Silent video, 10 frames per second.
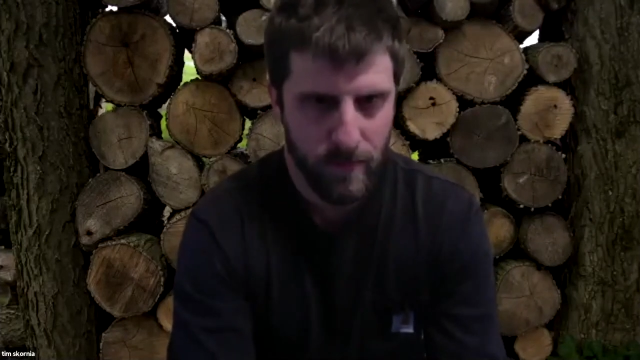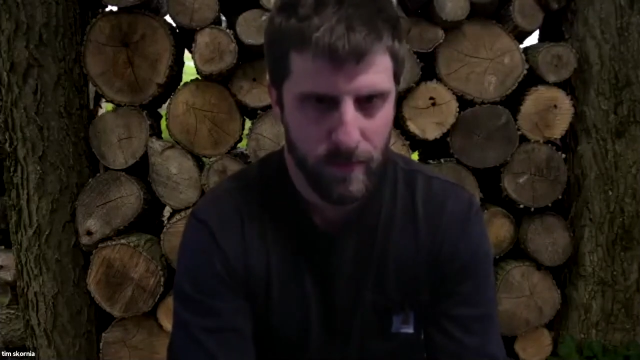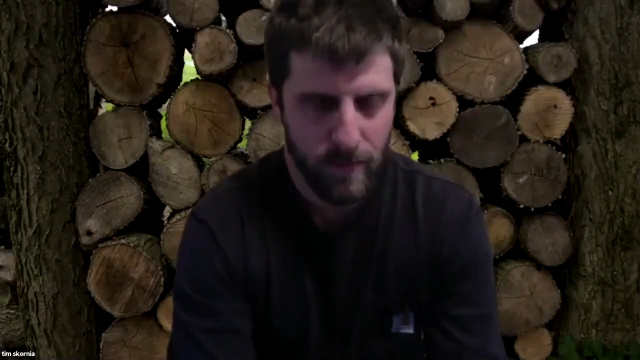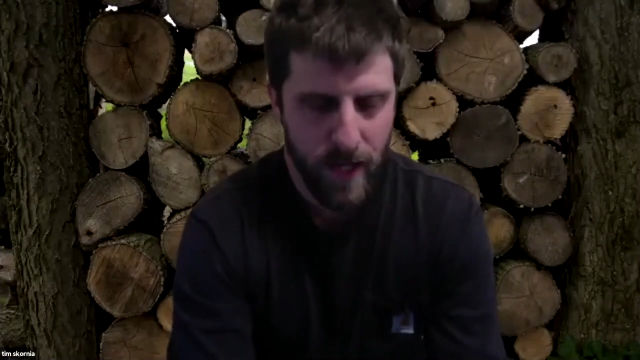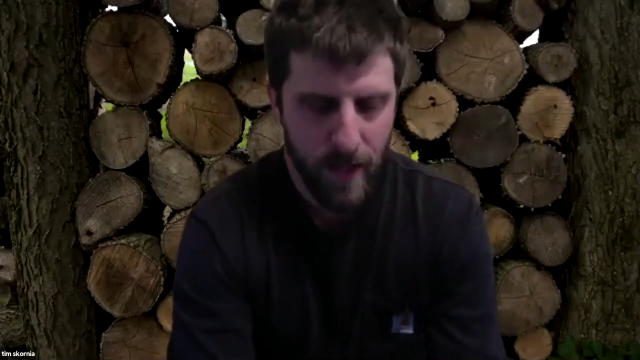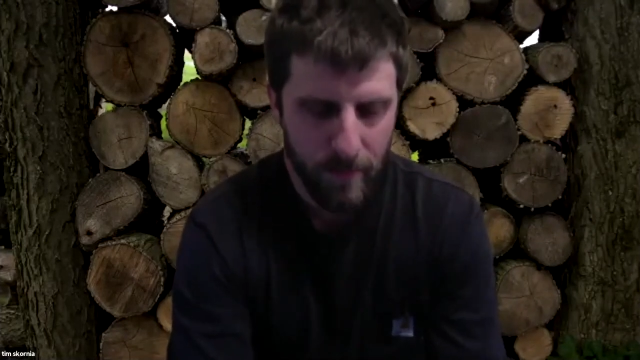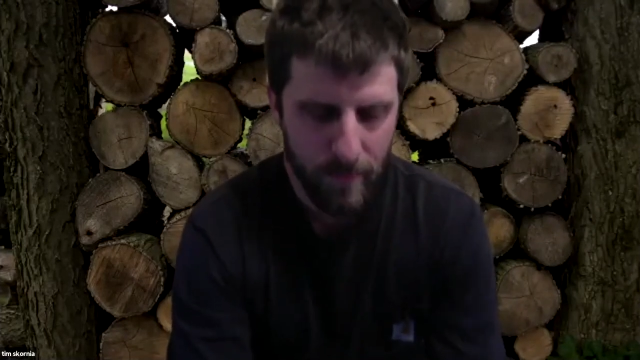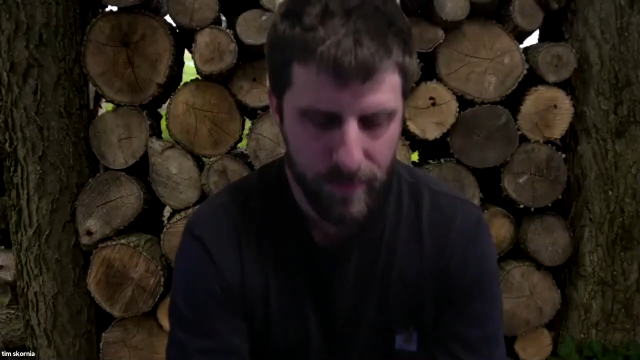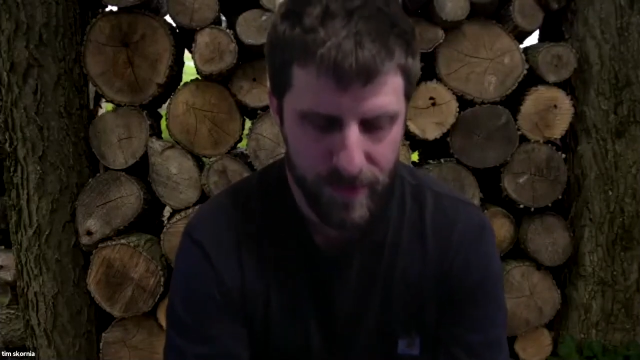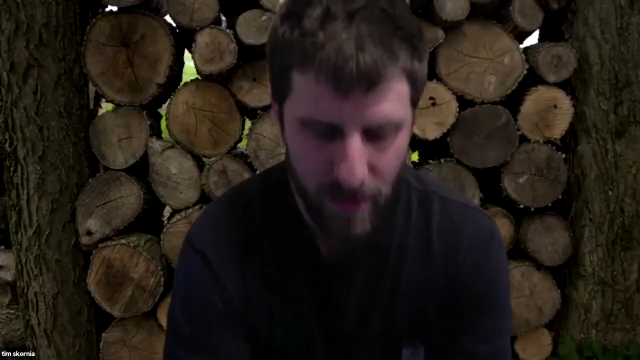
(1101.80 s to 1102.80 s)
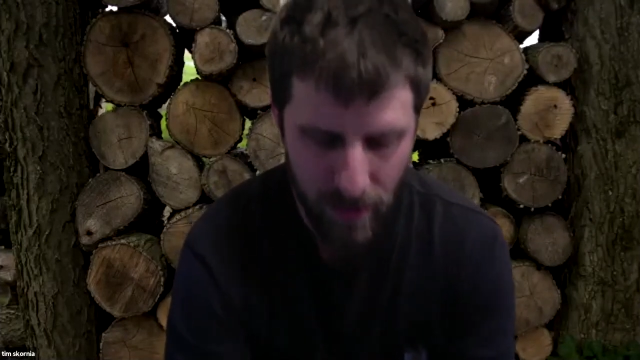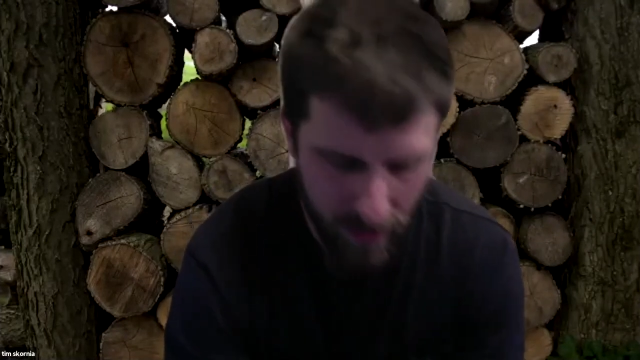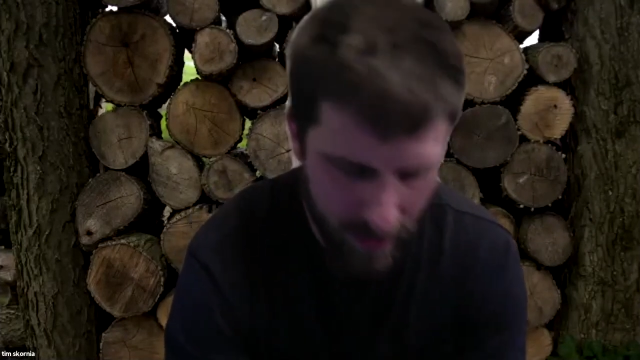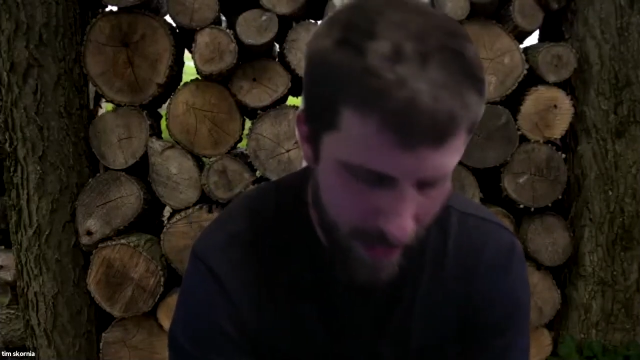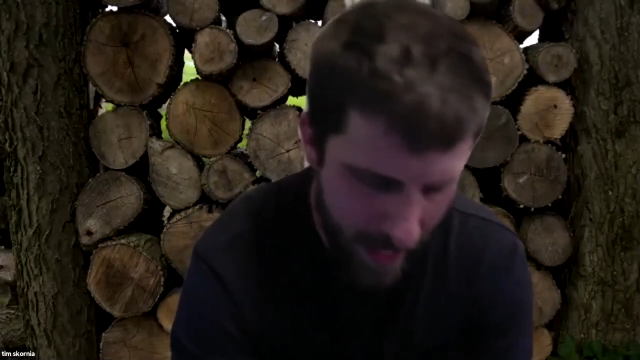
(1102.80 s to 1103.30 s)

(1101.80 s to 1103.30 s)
Yep. So